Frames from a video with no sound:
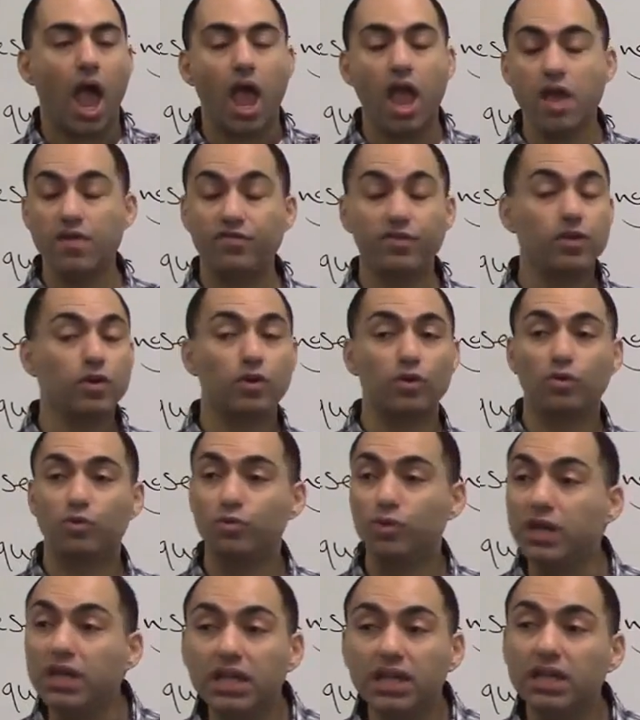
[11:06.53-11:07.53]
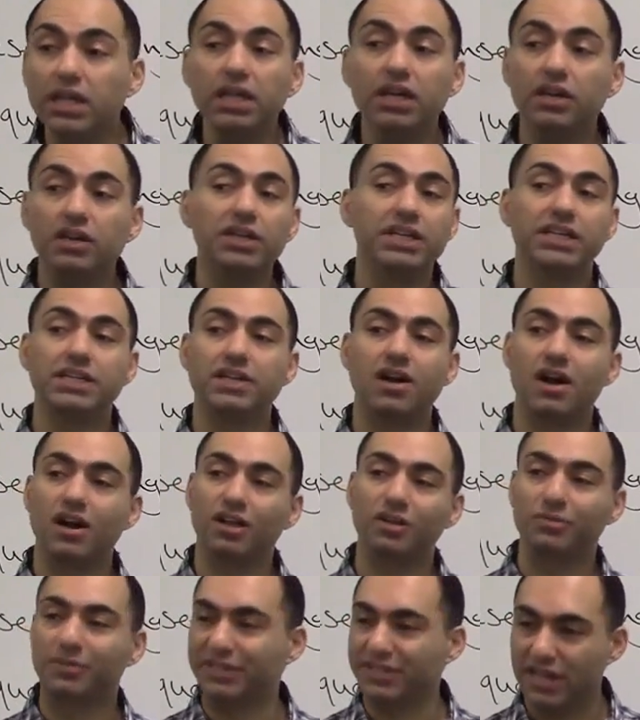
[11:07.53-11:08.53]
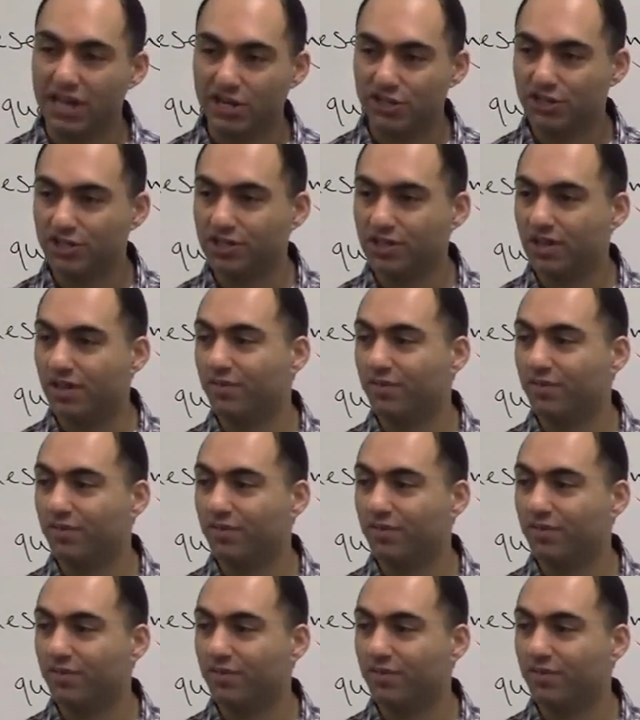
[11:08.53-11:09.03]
If you're really good at argumentation,